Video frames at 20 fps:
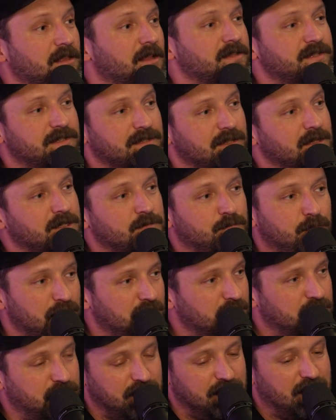let's put
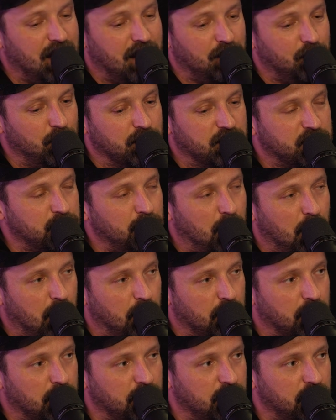it down to a
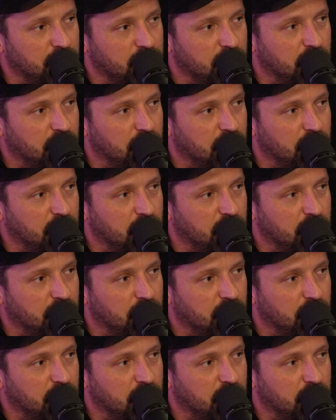smaller